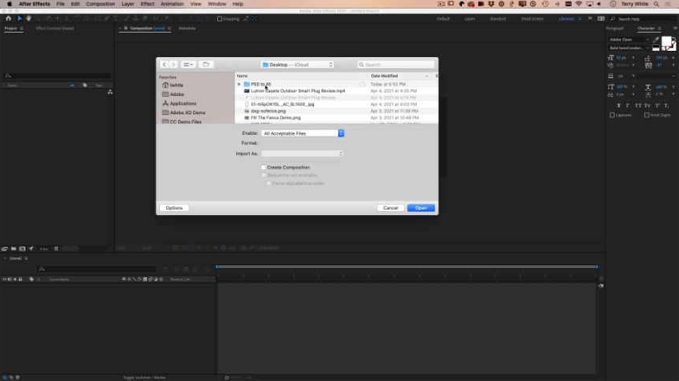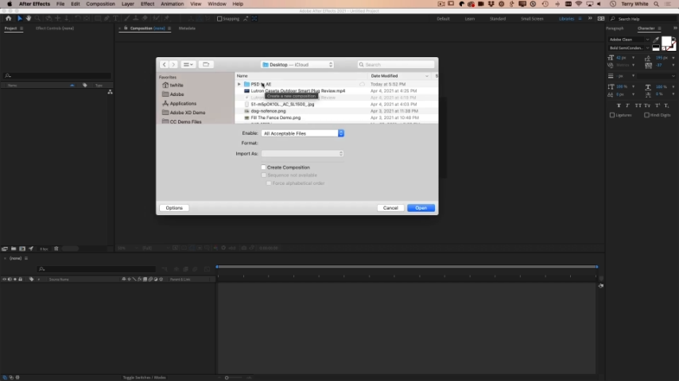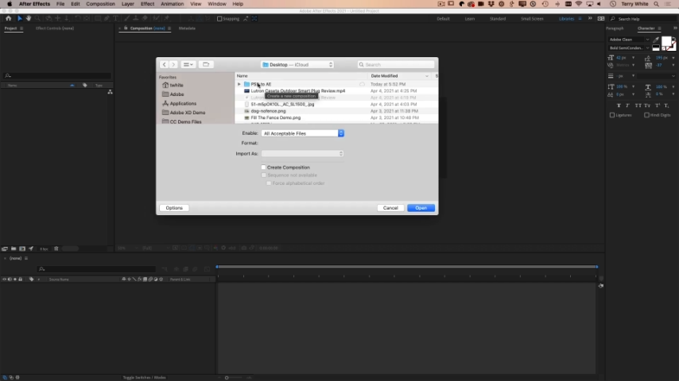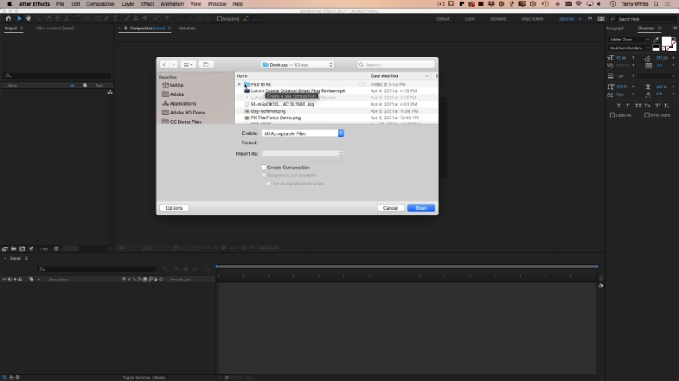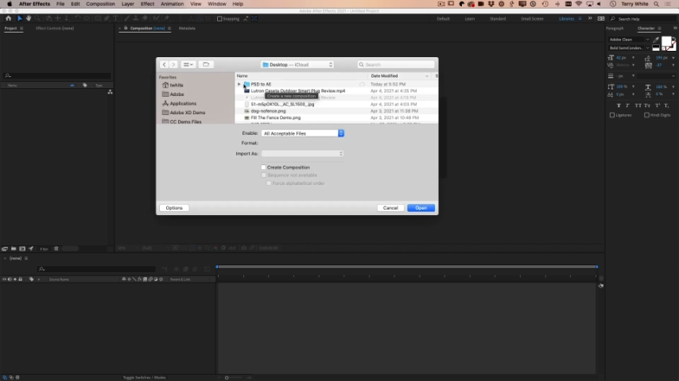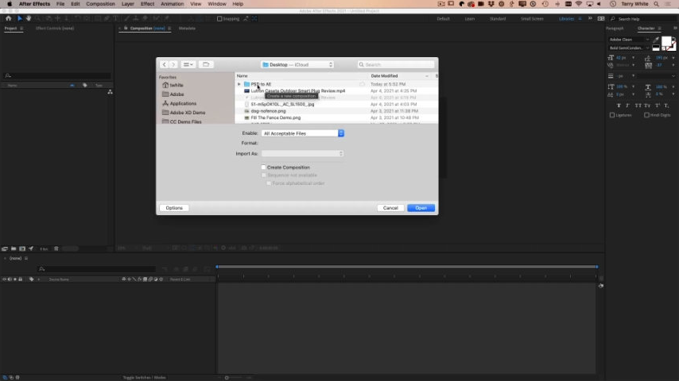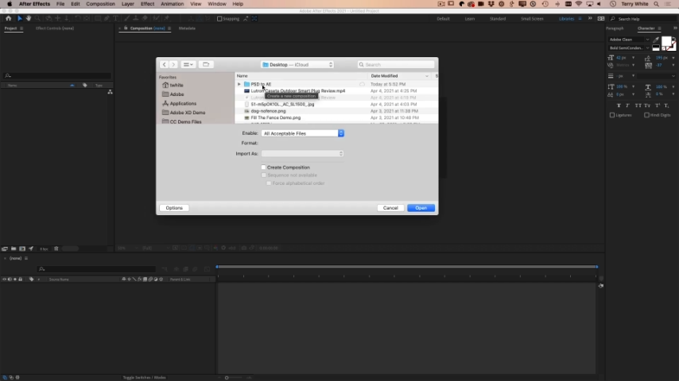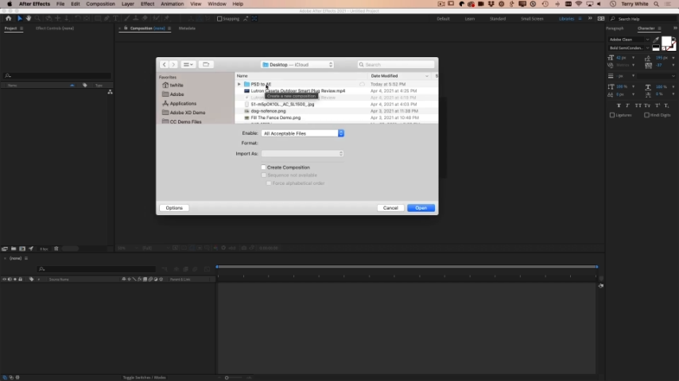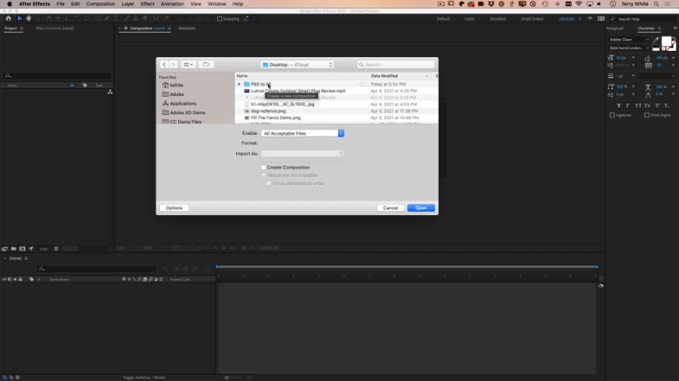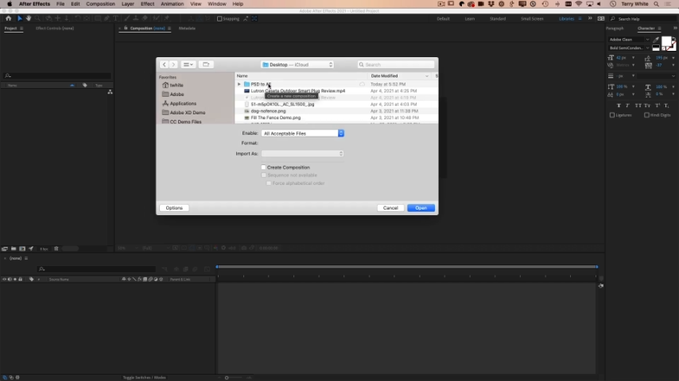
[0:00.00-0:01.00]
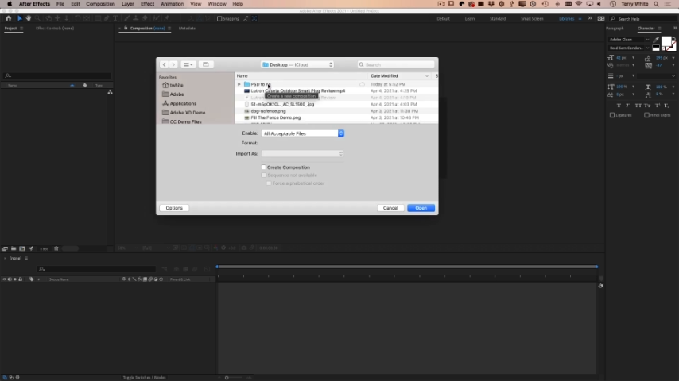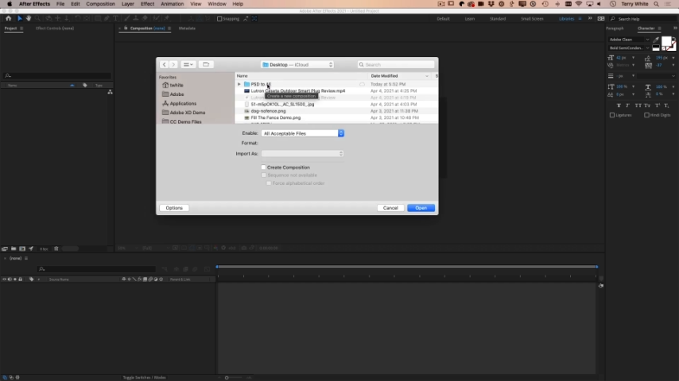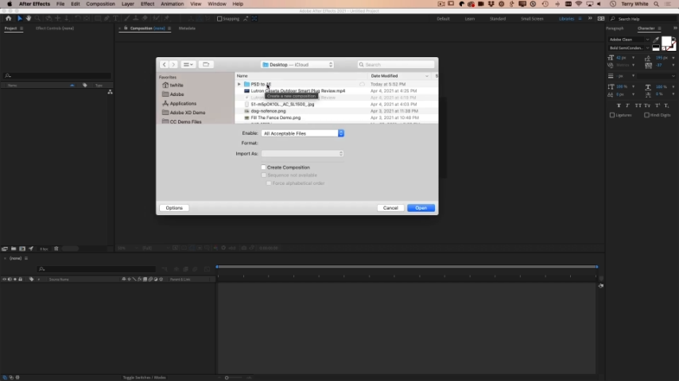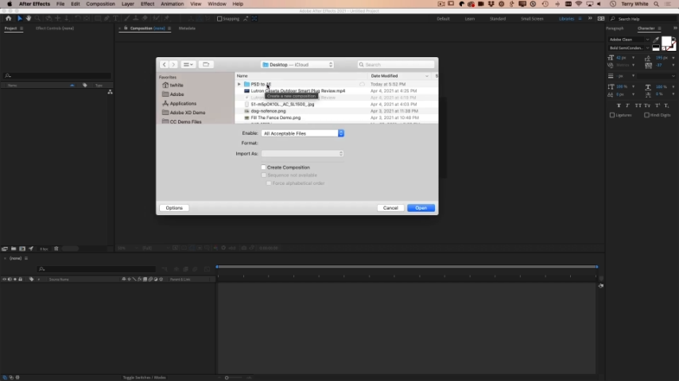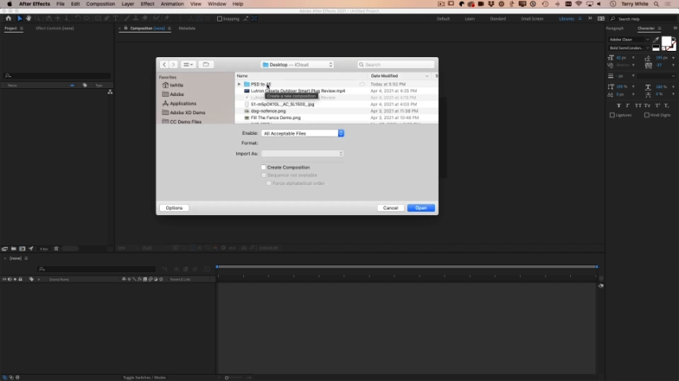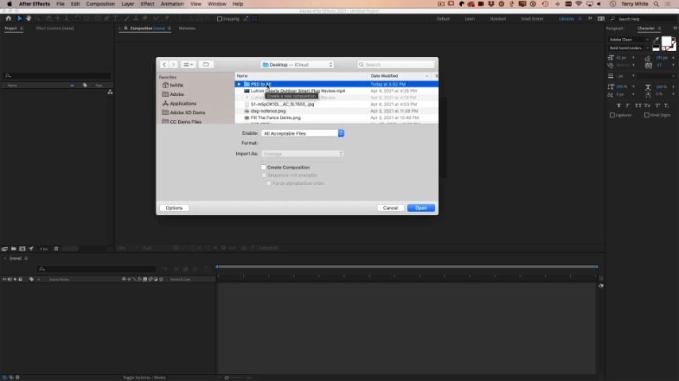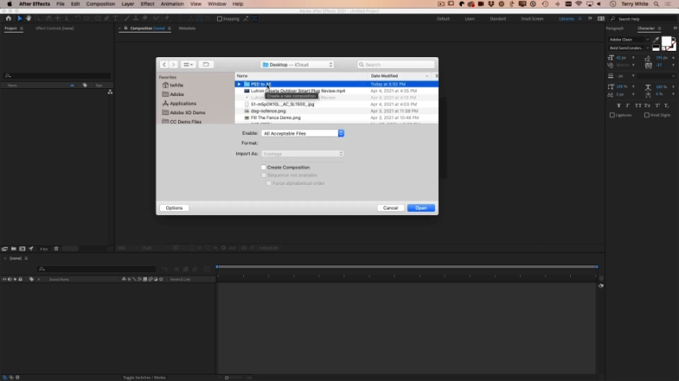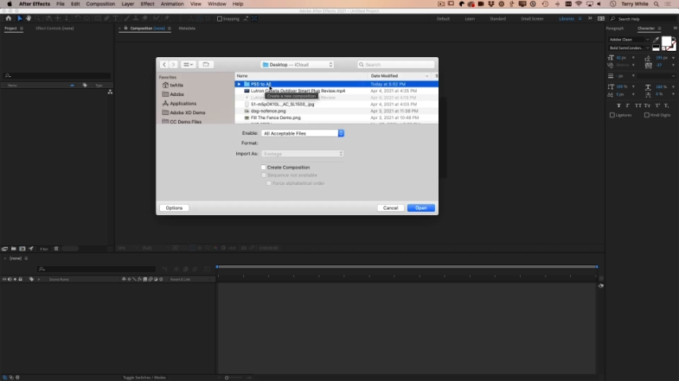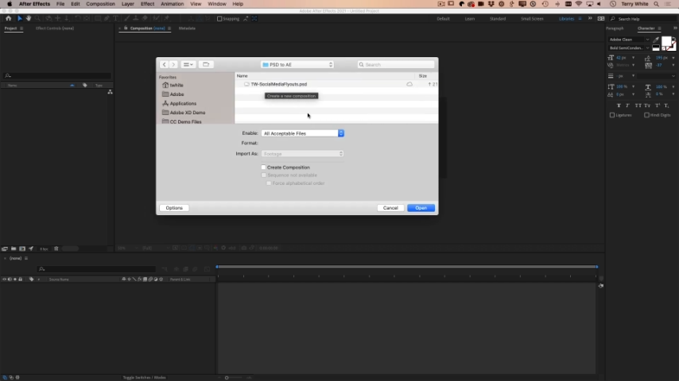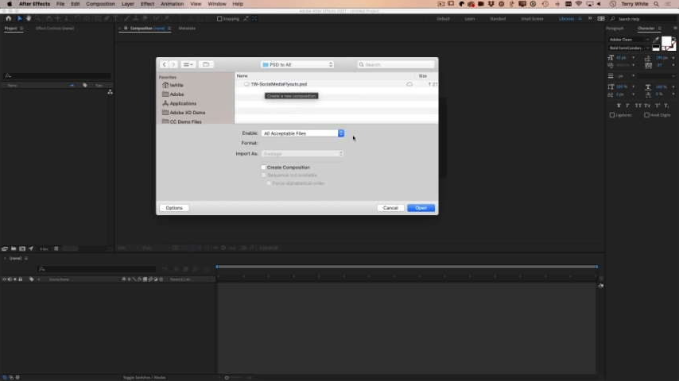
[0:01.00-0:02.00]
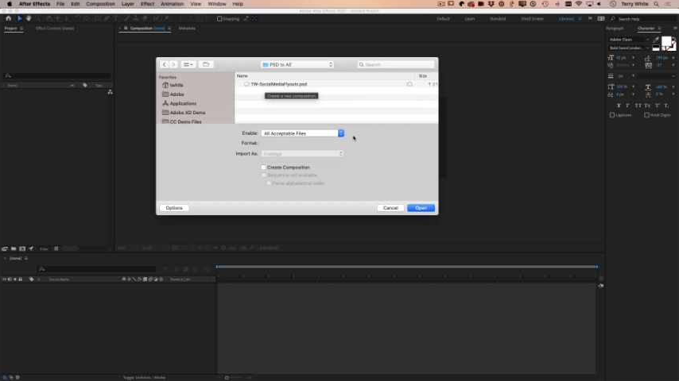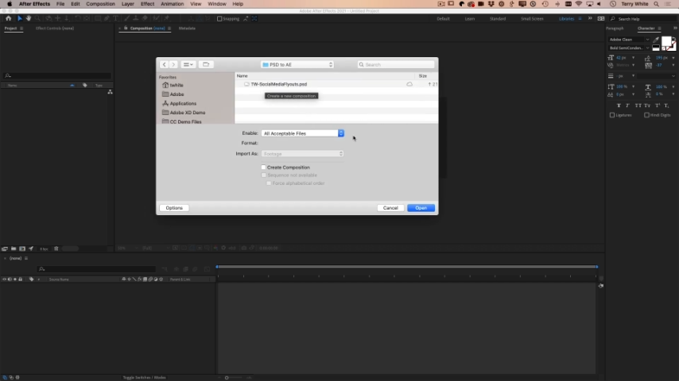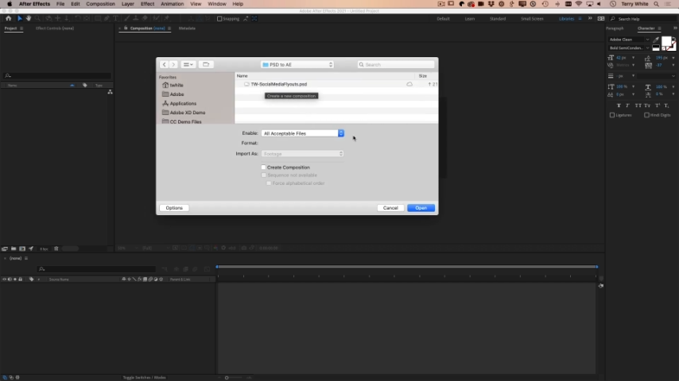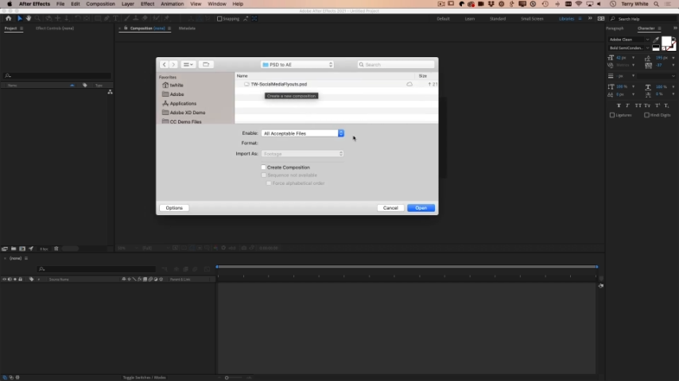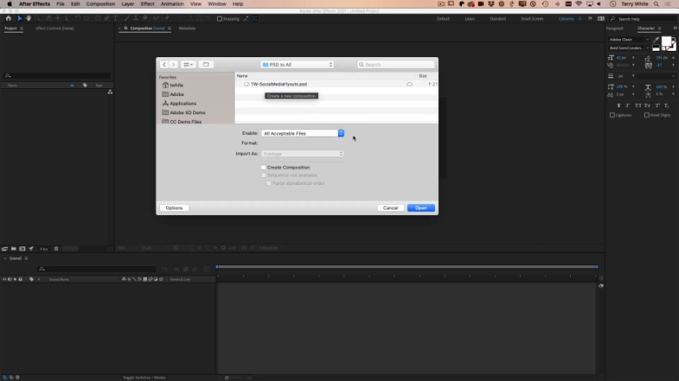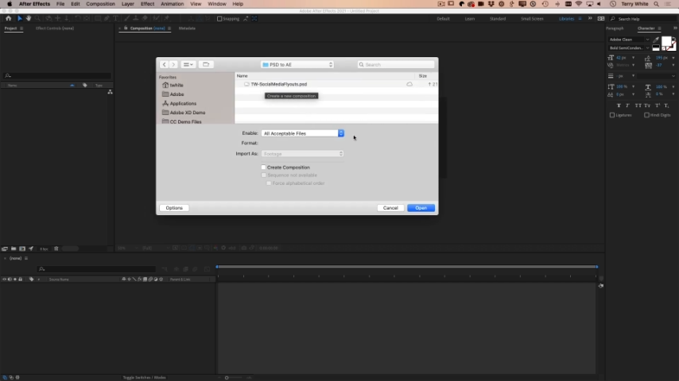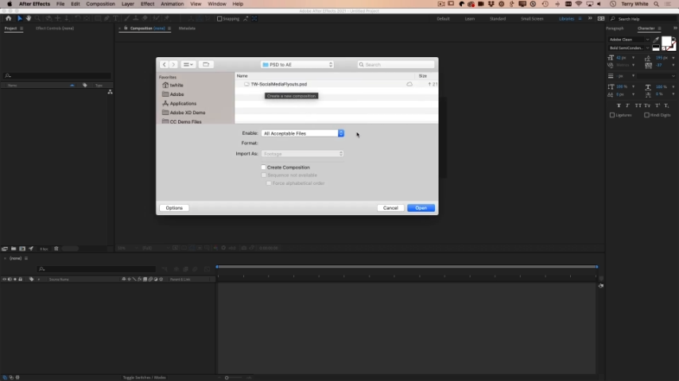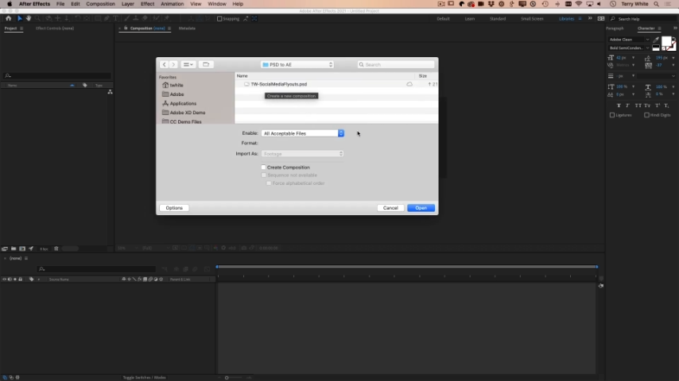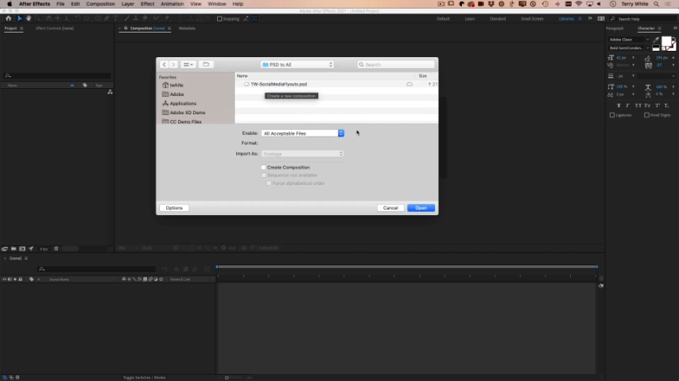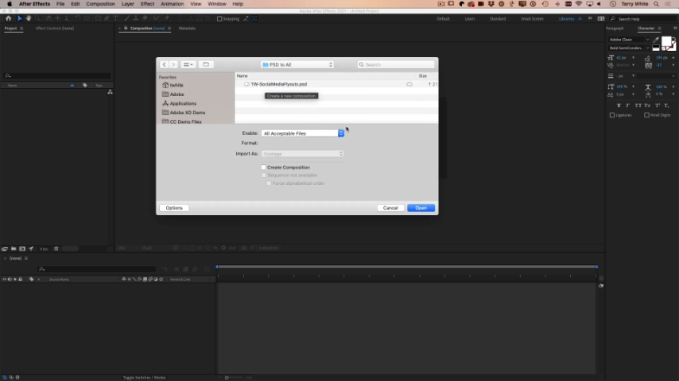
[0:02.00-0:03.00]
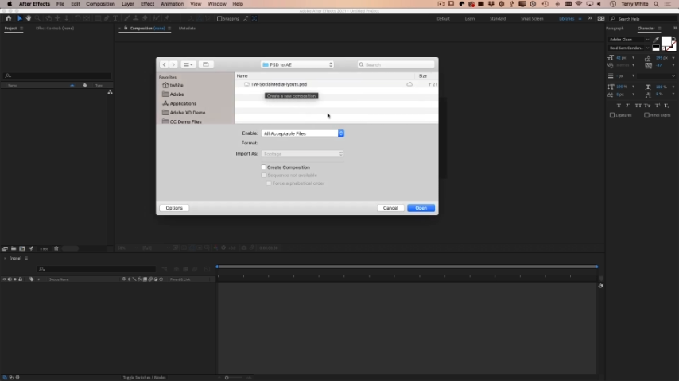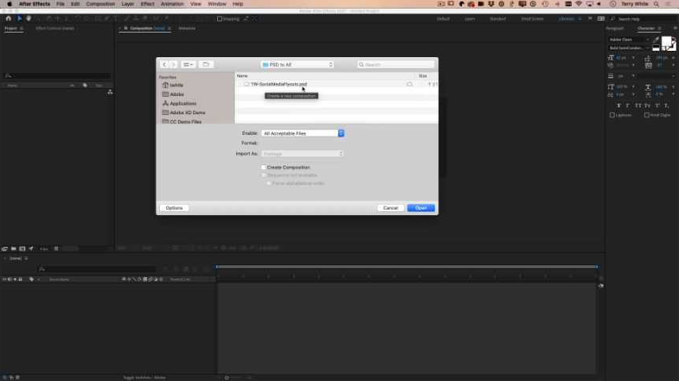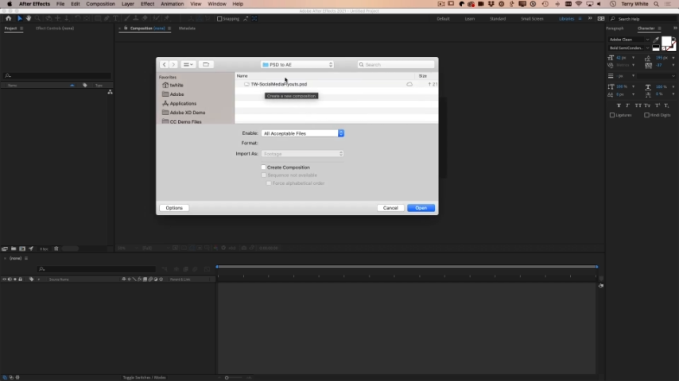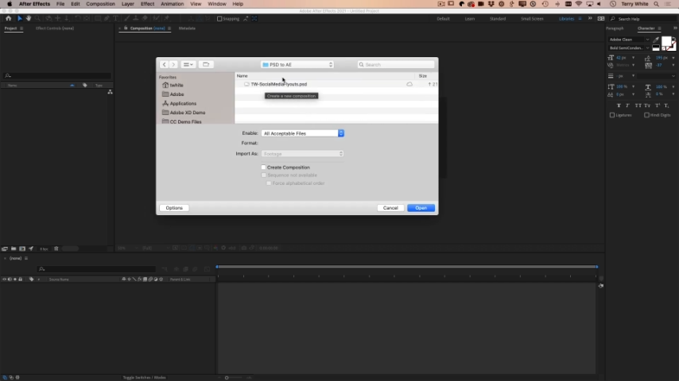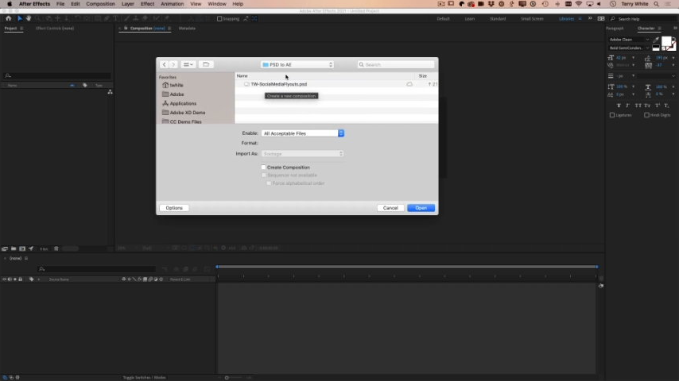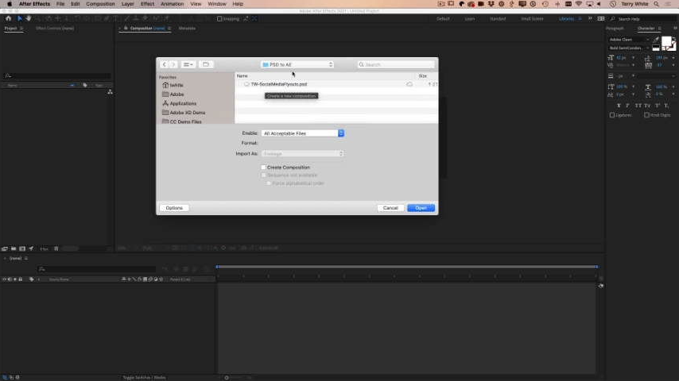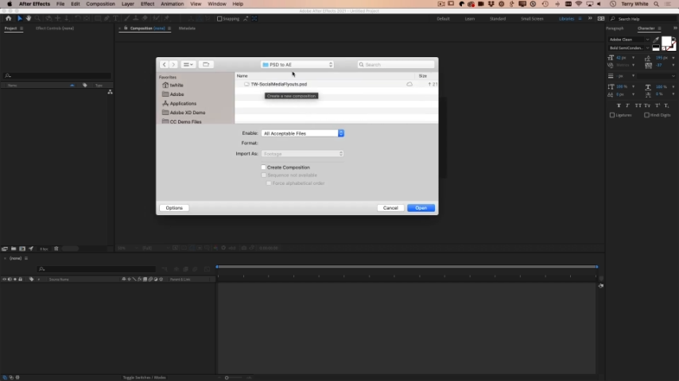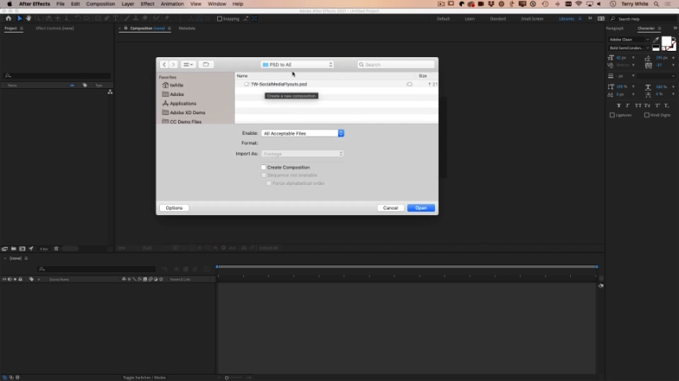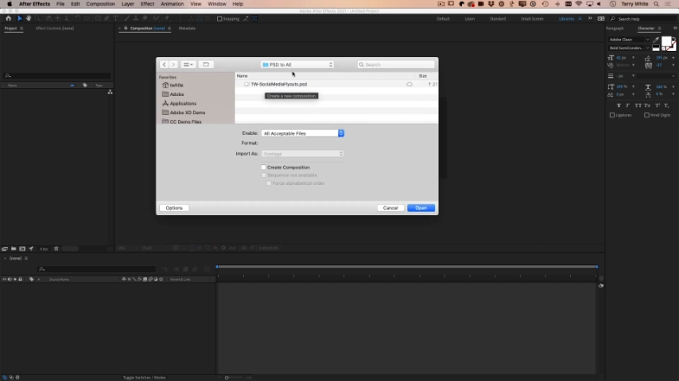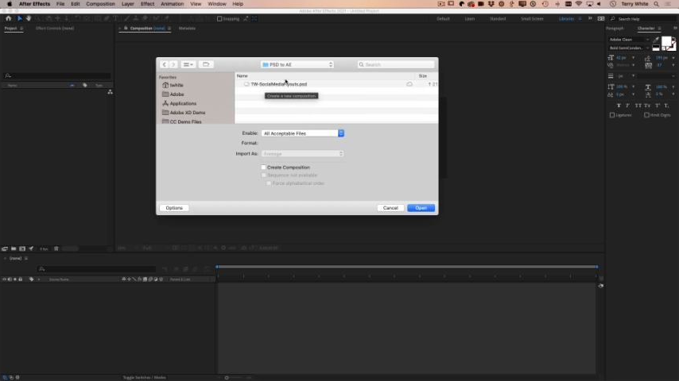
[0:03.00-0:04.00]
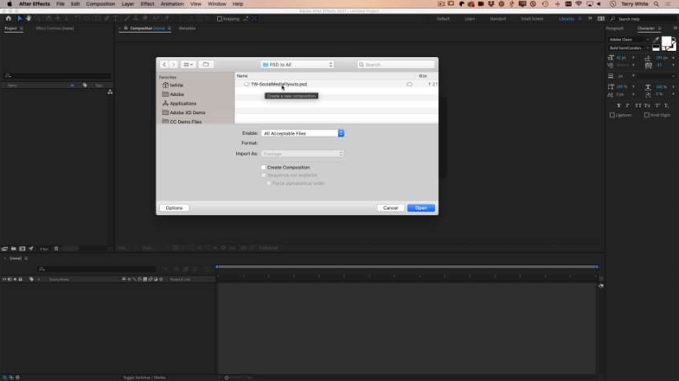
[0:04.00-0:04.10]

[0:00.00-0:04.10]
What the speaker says: [unreadable: no face in view]